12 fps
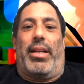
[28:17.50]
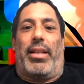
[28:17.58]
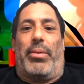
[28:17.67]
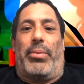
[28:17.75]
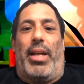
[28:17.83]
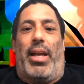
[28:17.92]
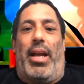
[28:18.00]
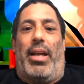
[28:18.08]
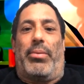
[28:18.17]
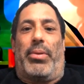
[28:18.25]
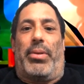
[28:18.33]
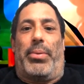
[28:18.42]
there that we
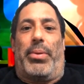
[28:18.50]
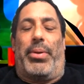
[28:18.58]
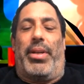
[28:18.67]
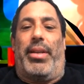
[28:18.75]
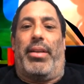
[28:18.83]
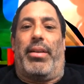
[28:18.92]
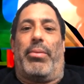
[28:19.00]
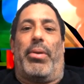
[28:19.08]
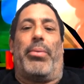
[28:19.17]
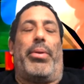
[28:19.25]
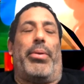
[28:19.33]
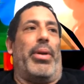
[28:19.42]
had when we were here,
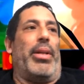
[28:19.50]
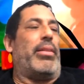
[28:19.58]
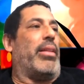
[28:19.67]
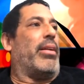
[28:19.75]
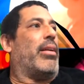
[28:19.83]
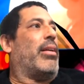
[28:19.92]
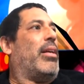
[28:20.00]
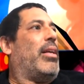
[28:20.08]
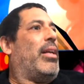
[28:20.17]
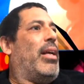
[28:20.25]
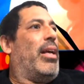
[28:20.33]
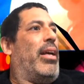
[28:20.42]
when we went there.
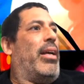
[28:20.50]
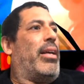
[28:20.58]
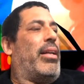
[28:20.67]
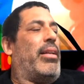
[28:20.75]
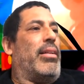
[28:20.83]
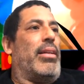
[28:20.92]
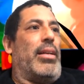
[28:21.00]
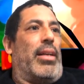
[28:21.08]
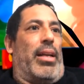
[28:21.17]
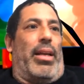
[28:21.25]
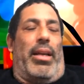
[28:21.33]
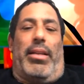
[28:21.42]
And
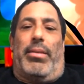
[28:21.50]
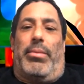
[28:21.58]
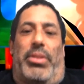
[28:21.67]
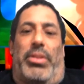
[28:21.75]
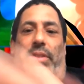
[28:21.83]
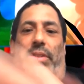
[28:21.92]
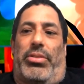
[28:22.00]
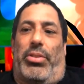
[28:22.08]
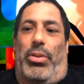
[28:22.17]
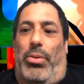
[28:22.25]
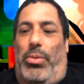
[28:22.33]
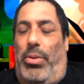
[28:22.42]
it was just
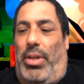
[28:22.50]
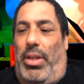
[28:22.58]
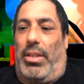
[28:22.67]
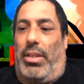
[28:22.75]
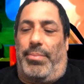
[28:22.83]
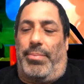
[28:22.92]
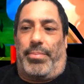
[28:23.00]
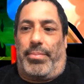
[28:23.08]
so